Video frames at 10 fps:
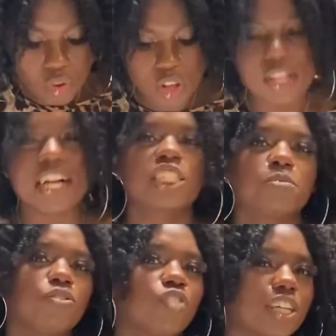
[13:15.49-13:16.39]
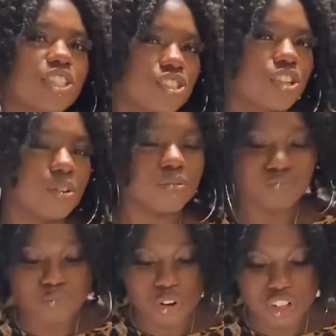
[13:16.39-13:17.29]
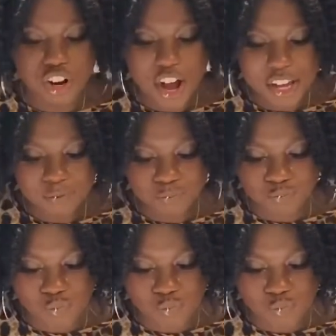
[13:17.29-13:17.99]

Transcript: Like I should be ready to get water hot.